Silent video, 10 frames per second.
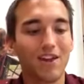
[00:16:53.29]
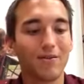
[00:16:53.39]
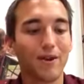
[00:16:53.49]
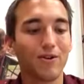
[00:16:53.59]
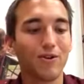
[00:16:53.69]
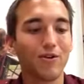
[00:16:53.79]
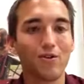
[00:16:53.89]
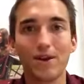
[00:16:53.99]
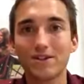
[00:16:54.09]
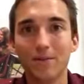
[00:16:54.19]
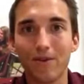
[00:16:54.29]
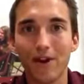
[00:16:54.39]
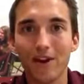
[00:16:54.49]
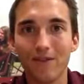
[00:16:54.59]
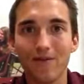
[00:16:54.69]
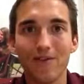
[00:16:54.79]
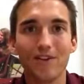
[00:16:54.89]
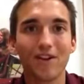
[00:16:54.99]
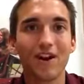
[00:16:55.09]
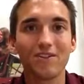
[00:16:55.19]
You might go over resume writing,
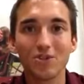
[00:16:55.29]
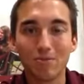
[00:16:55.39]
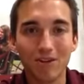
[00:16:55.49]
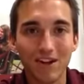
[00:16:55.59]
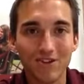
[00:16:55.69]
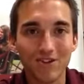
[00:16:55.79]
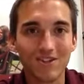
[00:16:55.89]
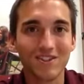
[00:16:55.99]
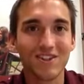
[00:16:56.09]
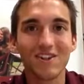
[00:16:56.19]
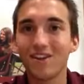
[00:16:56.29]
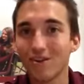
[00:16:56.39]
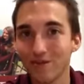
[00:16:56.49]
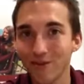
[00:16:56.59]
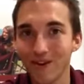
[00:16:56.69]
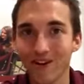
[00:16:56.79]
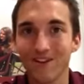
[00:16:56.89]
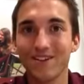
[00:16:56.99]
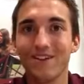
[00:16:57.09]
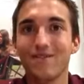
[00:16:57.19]
college applications, interviewing,
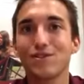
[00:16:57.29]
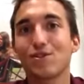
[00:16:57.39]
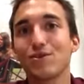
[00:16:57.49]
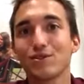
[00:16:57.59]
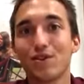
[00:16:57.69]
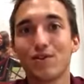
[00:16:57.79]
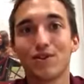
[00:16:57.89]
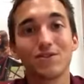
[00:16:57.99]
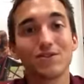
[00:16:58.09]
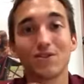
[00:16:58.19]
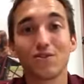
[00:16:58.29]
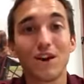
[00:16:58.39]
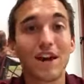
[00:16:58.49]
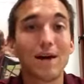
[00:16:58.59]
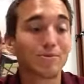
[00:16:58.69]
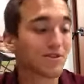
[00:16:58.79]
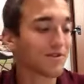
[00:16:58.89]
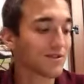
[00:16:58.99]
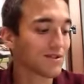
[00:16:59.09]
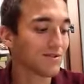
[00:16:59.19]
so on and so forth. So it's a great option
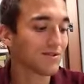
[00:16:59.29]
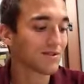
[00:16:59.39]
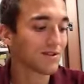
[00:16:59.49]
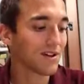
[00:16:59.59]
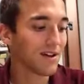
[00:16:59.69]
for students.